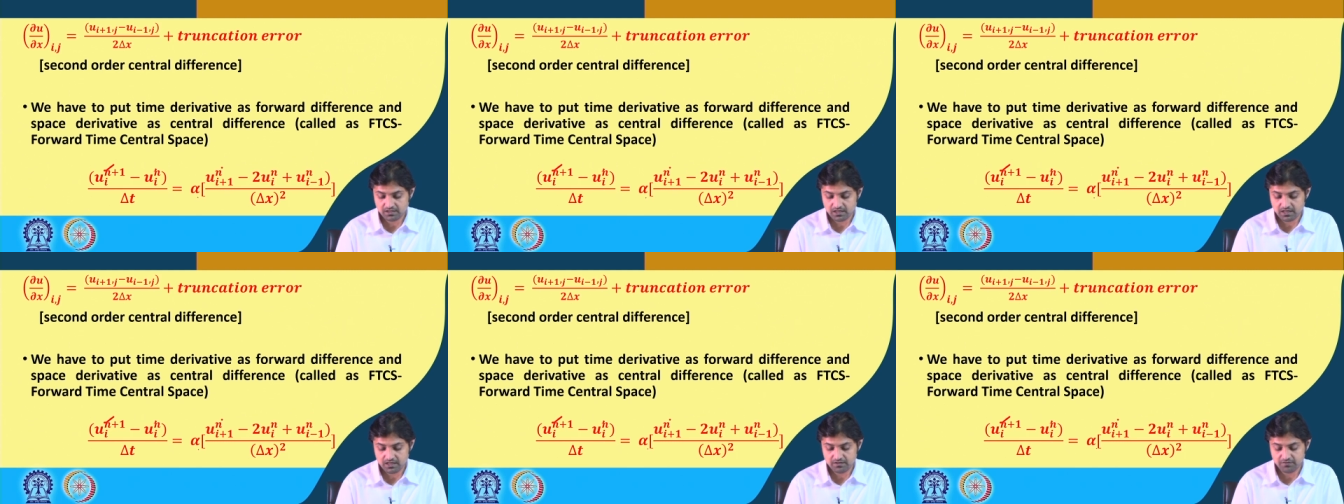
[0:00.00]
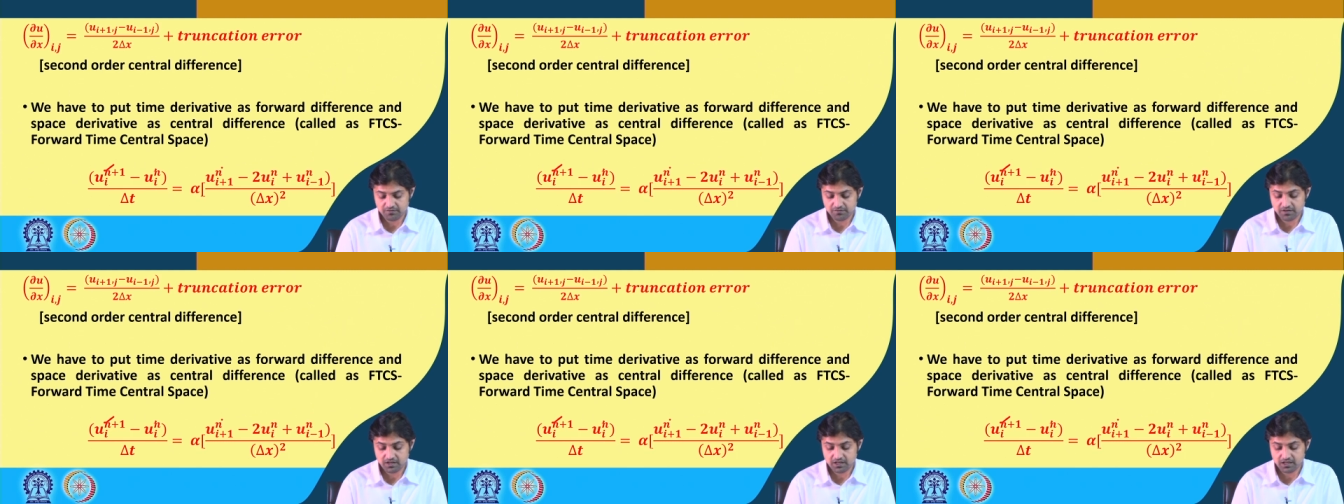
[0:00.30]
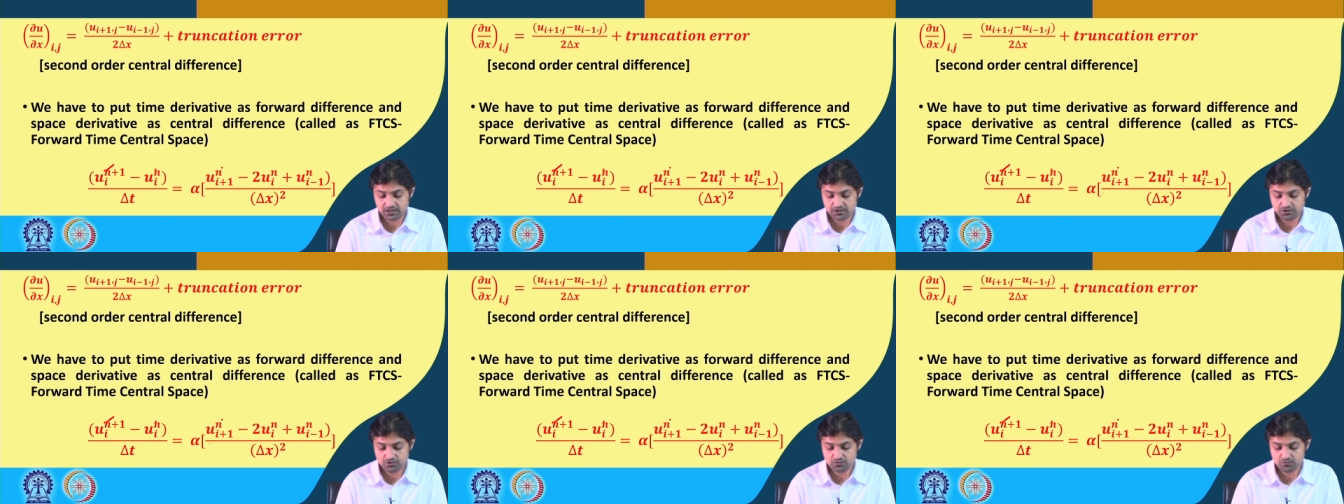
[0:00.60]

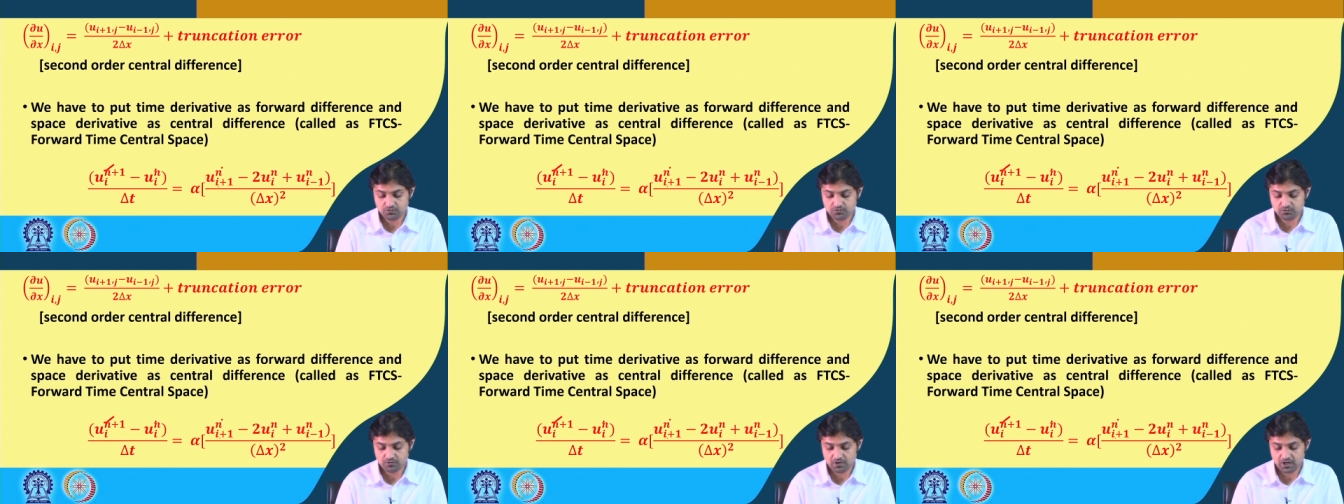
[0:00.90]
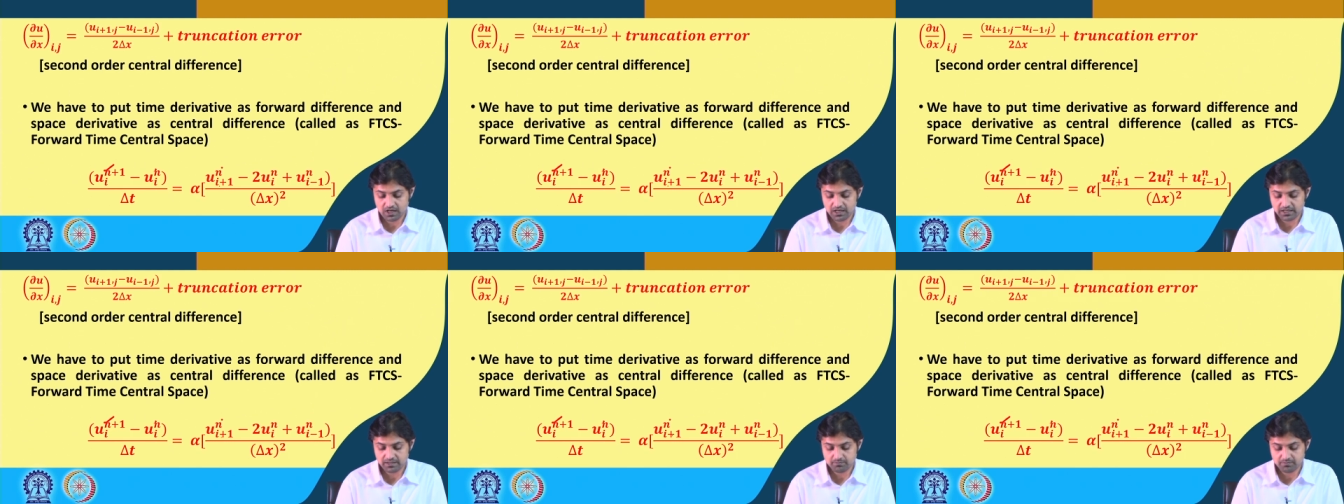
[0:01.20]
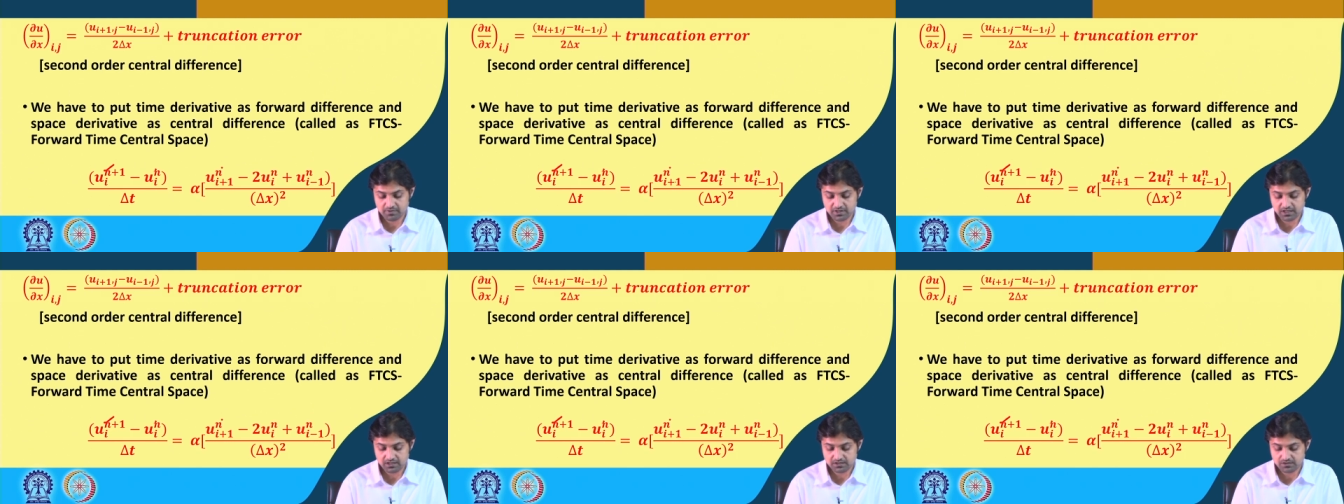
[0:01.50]
alpha ui
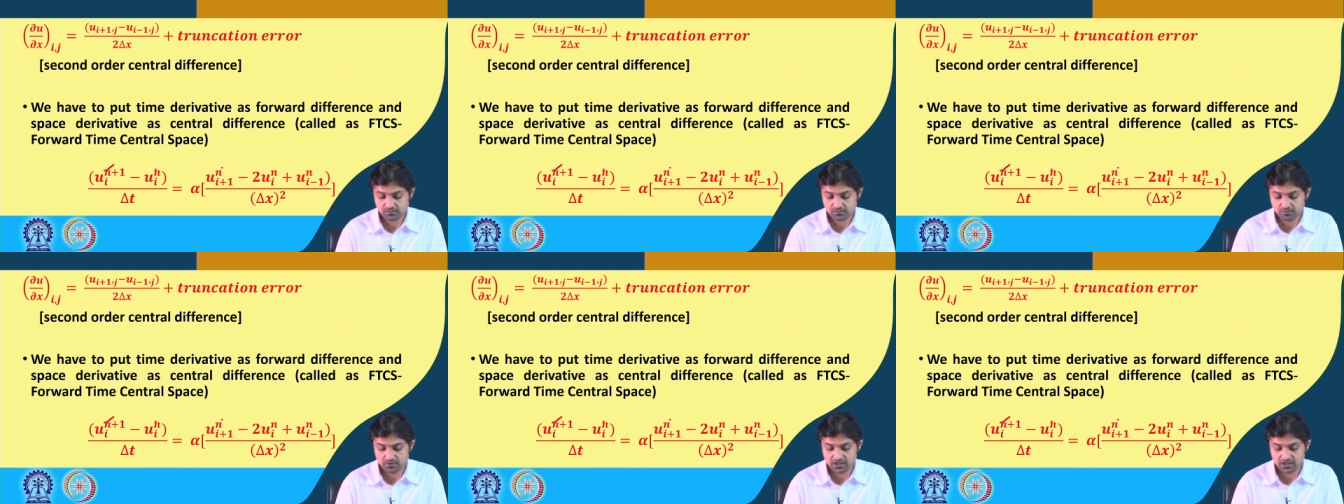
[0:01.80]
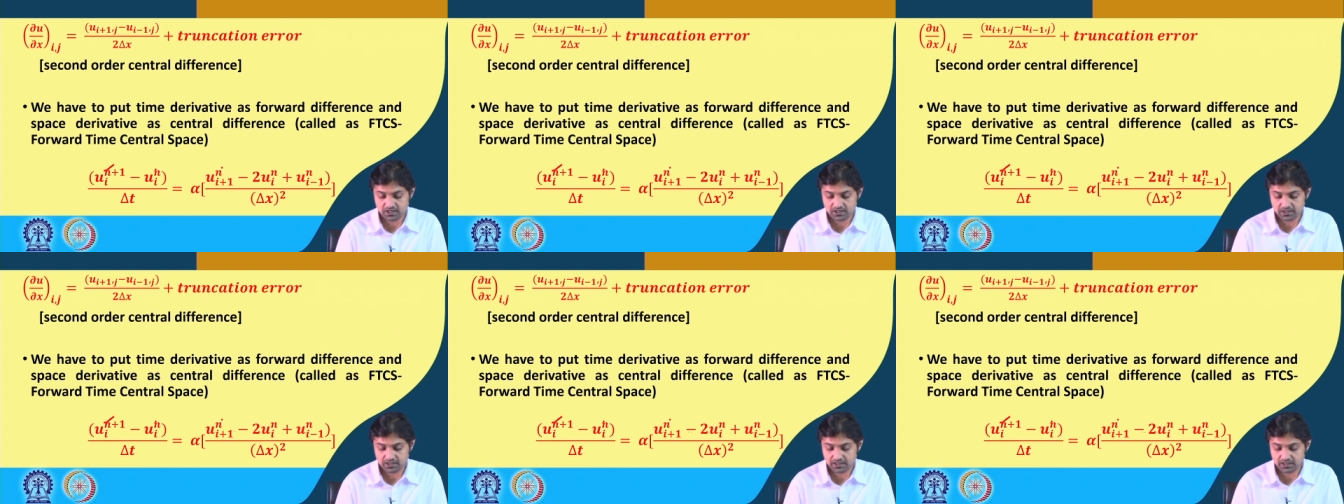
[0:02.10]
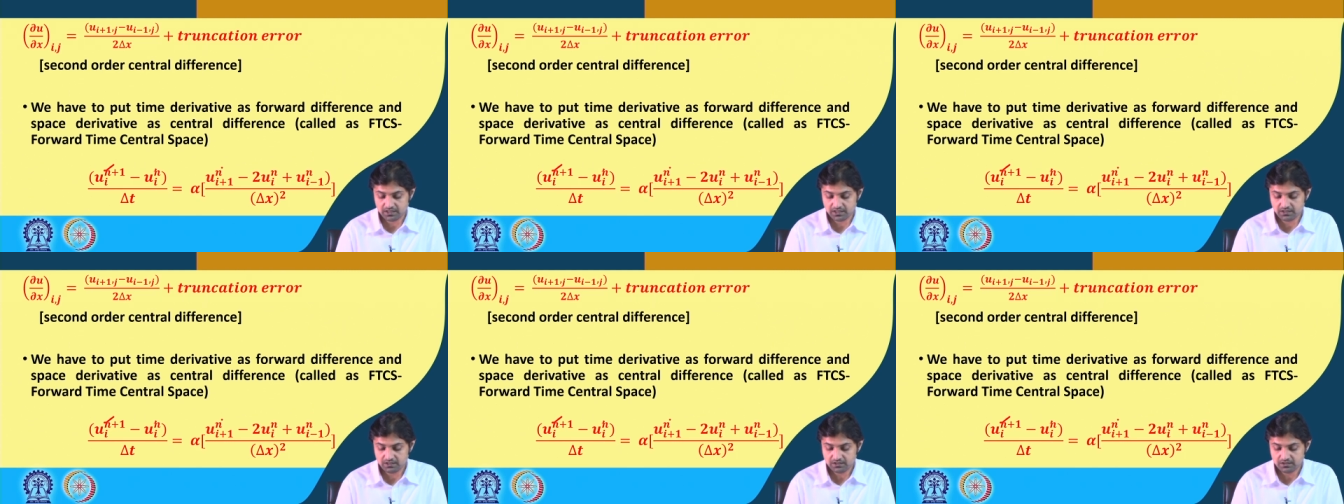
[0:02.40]
plus 1
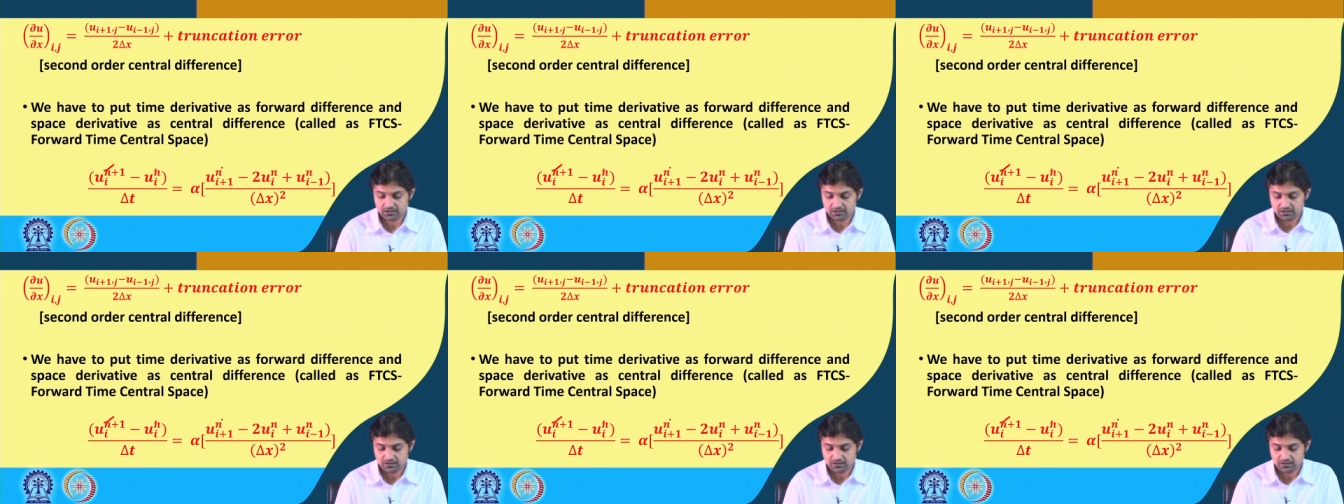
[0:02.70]
n.